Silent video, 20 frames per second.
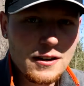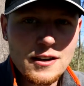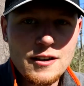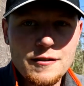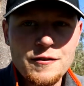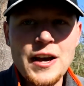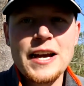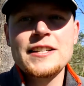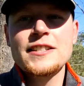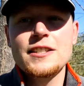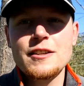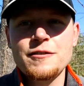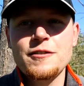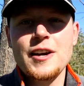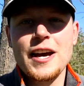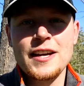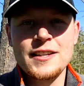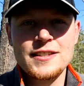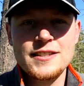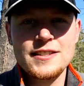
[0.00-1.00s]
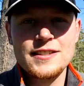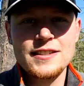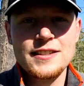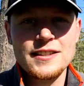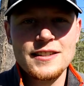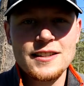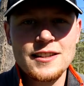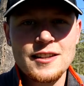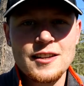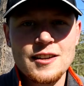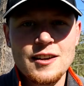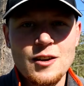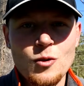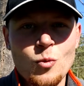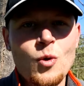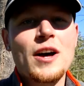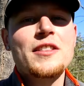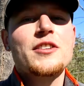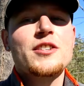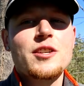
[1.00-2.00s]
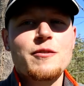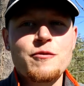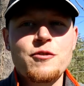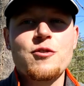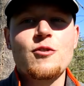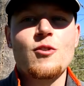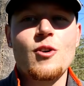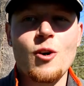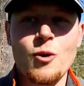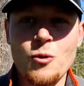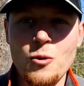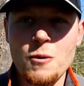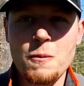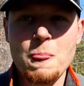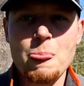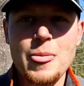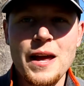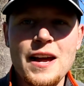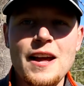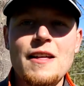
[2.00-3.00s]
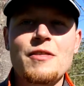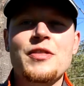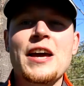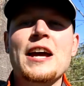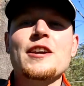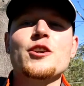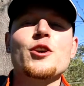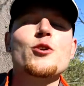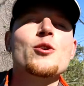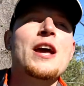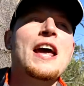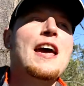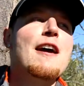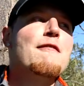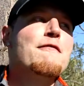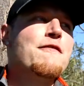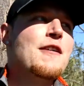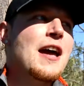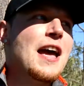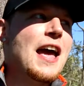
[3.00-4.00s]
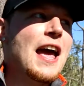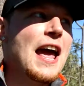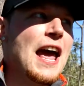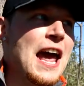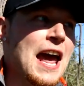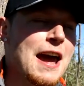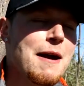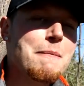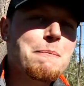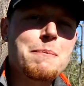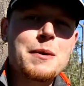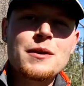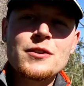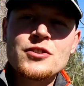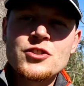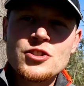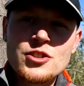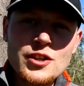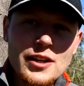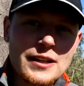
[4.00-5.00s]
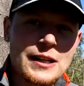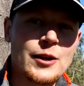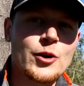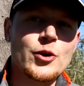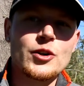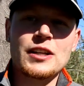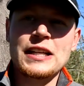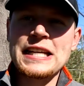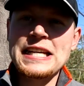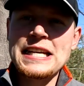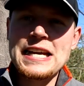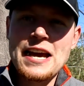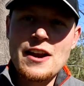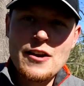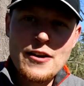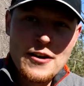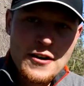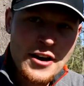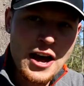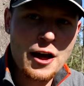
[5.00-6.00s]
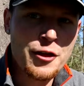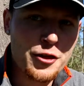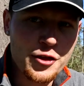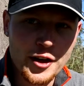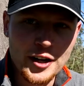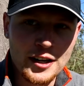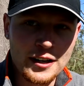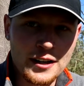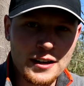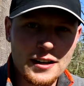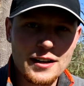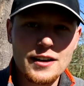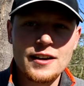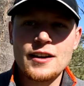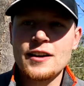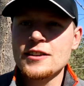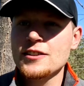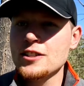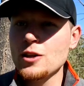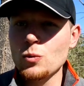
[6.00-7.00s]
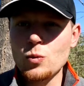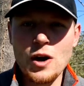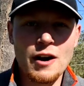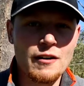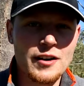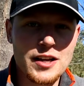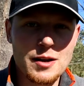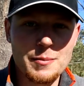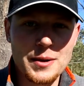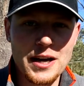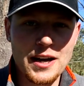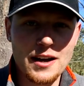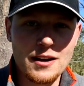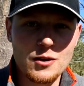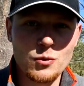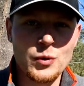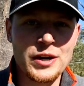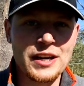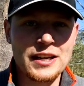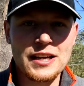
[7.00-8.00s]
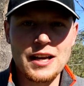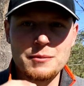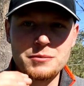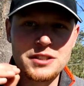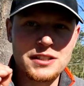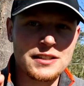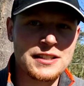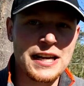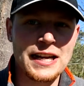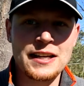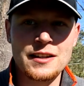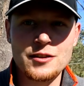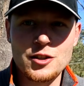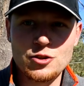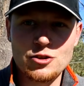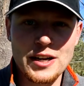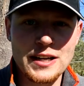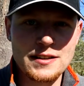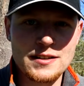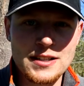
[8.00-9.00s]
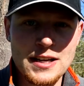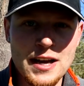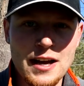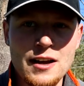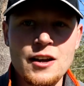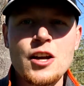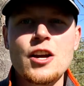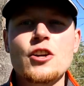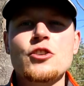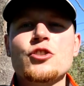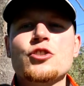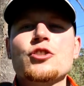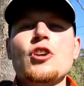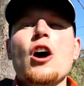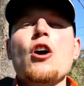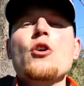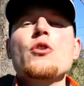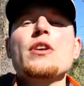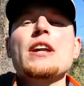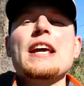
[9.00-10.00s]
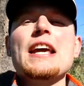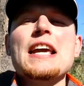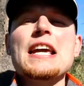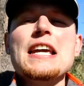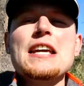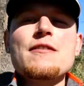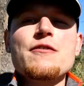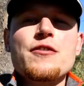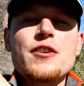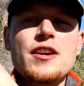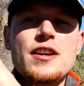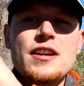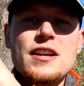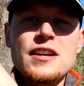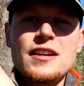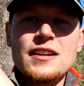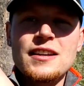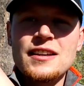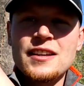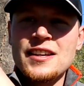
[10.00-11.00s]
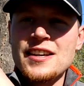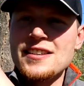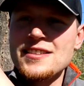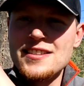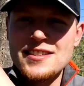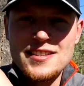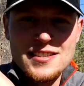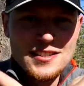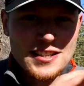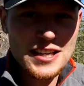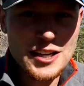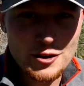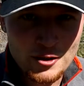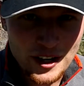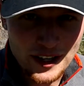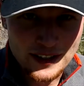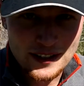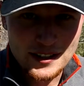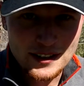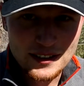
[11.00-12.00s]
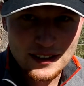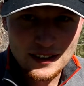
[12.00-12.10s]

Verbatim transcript: face to face, once and for all, that you have absolutely nothing to worry about when it comes to taking the drains out. Don't even consider it.